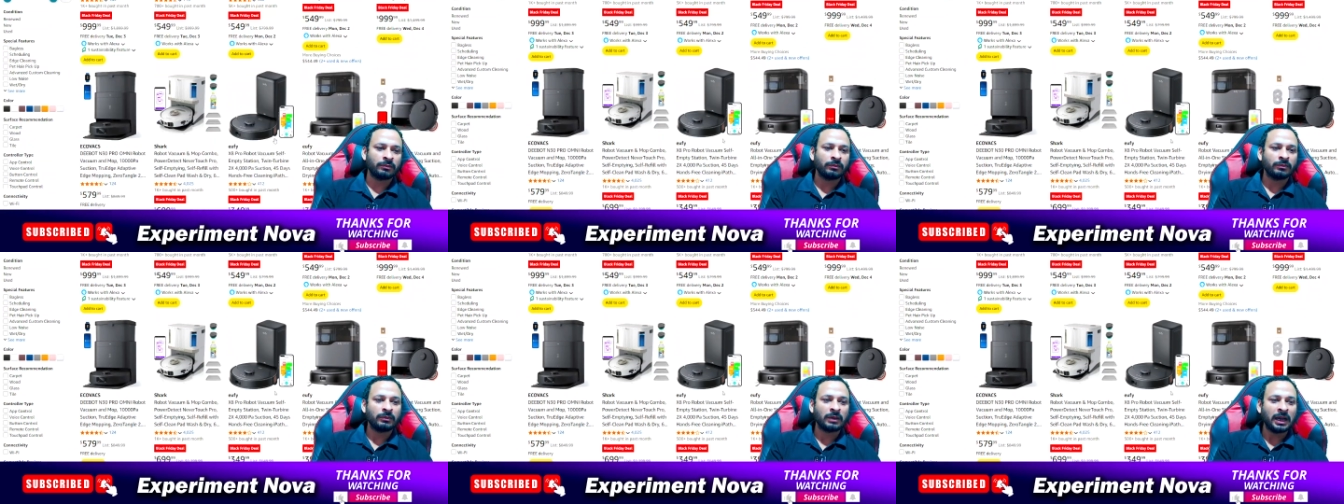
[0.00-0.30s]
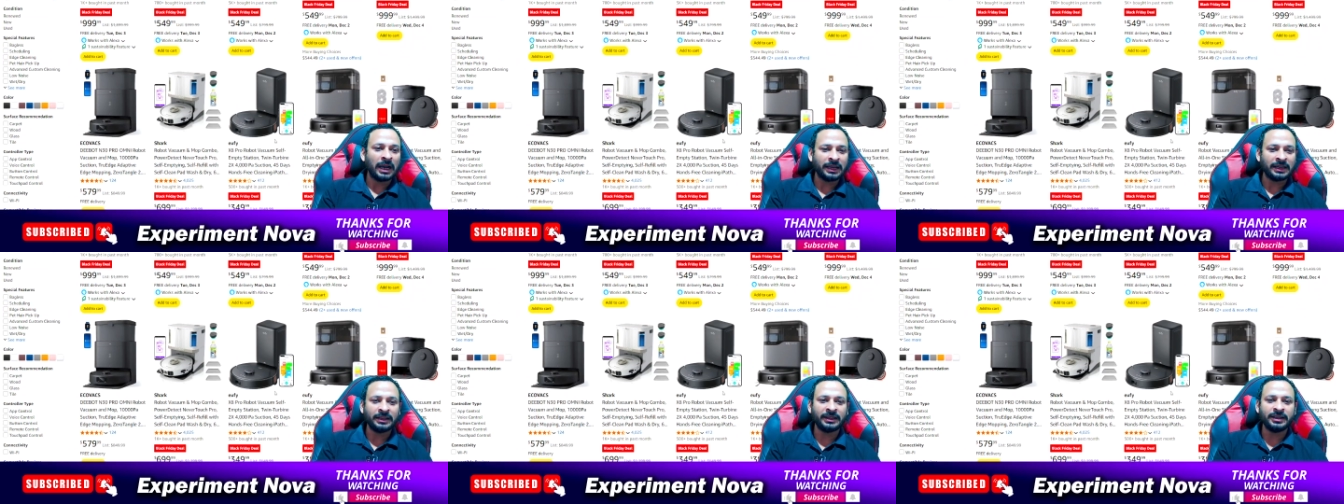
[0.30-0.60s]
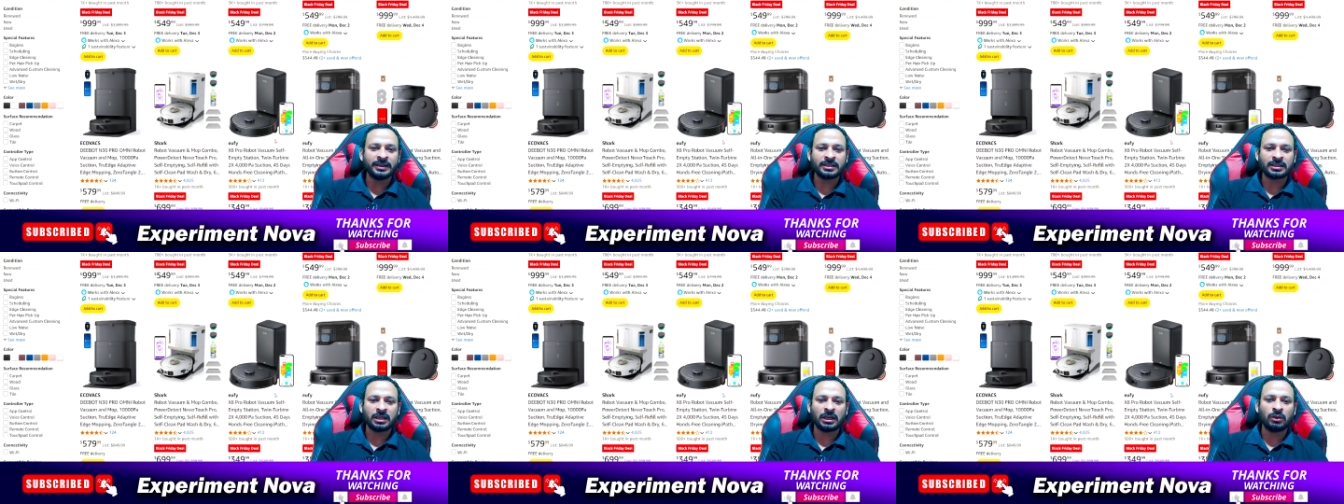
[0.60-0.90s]
highly
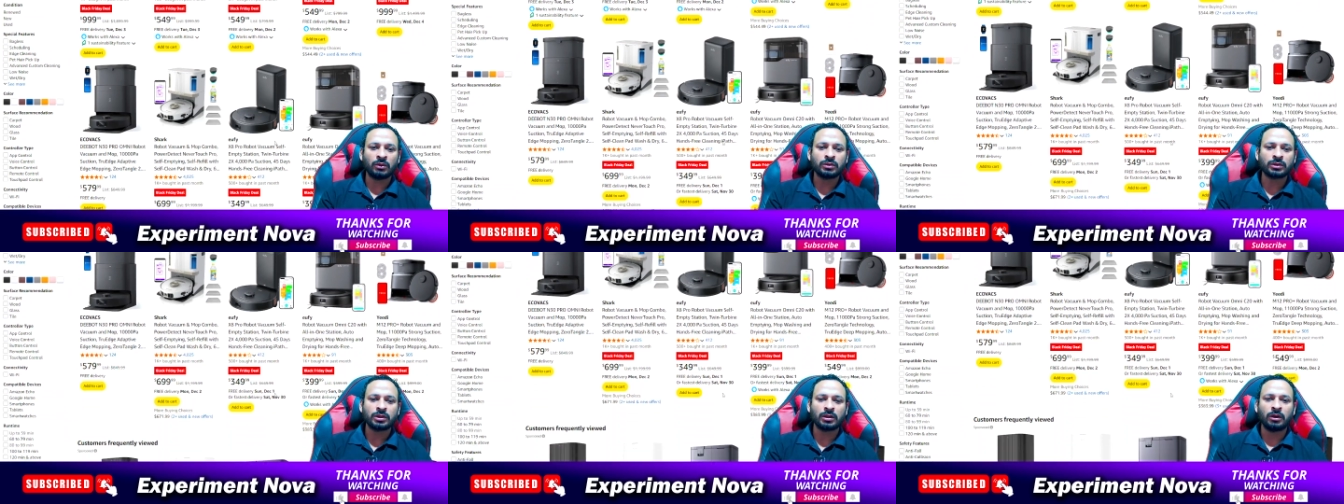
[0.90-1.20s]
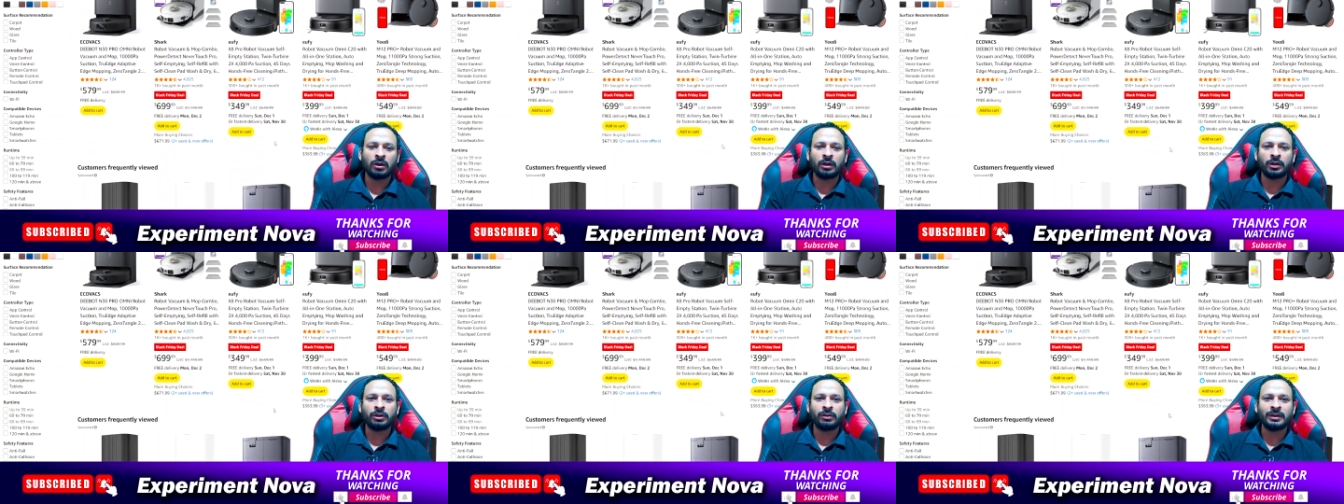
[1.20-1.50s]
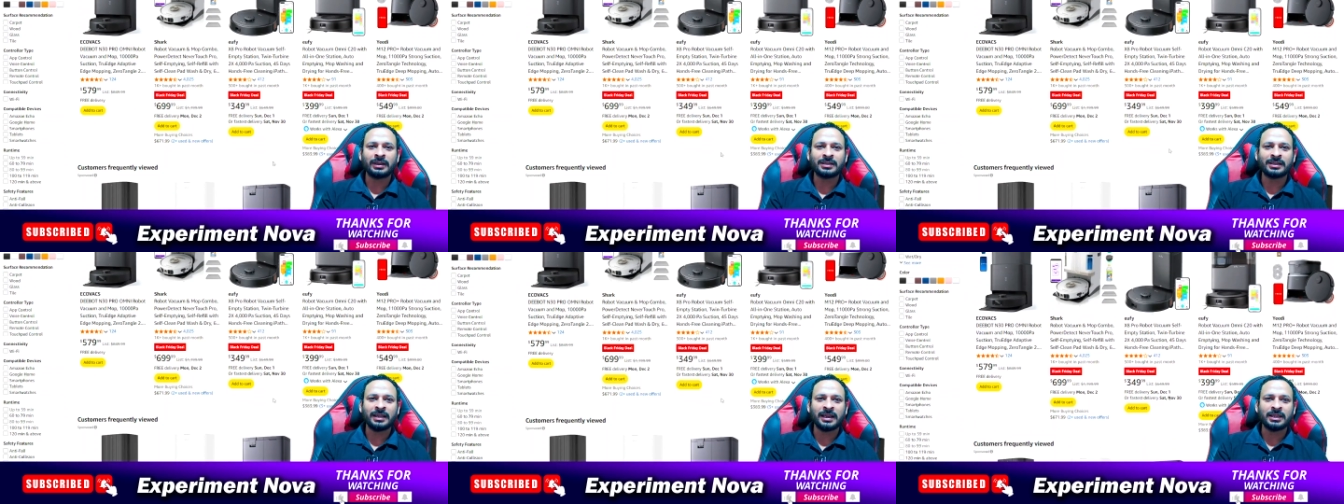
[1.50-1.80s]
discounts, or you
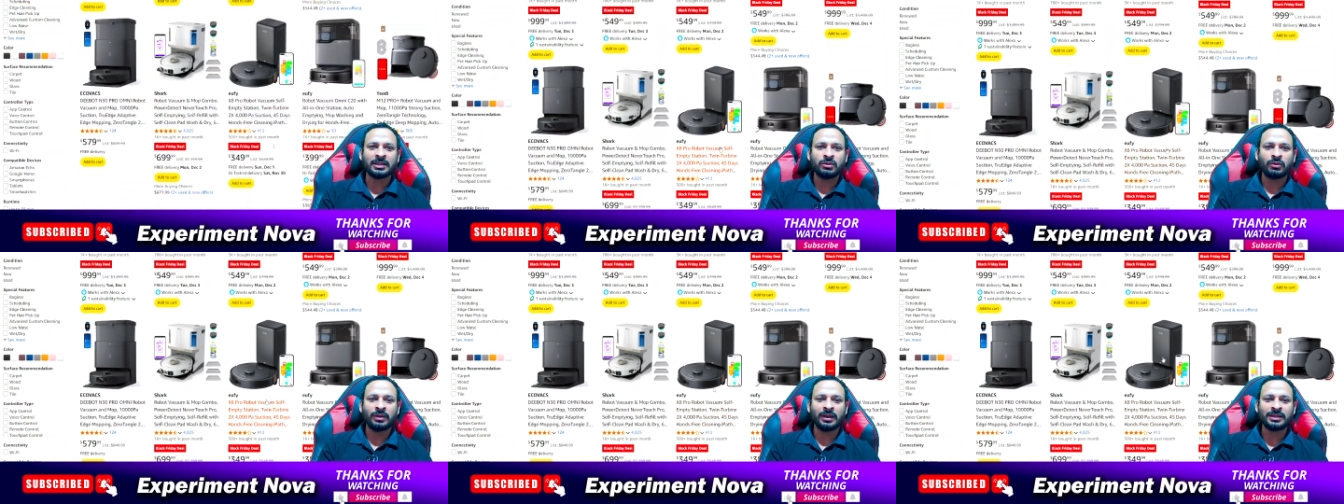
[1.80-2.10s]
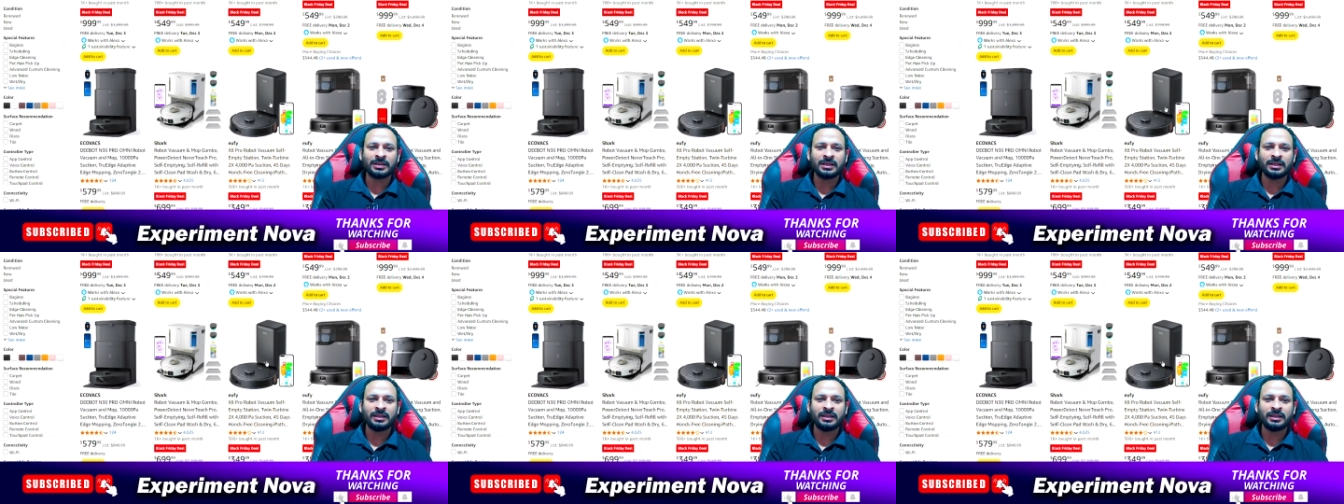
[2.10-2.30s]
can say, as you can see,